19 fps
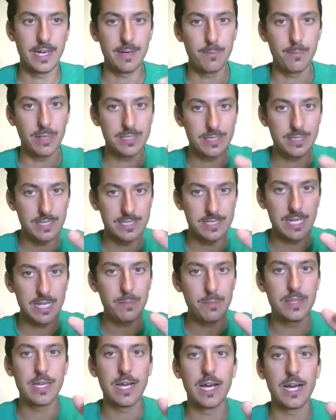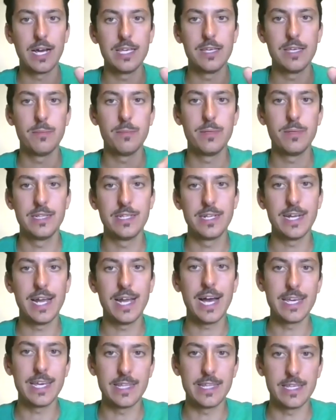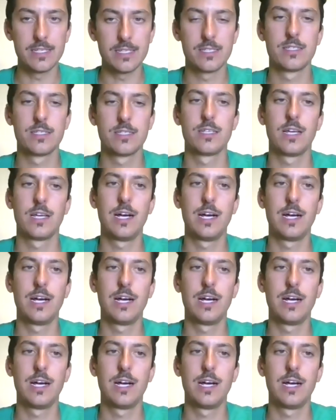But at the same time, in the 90s,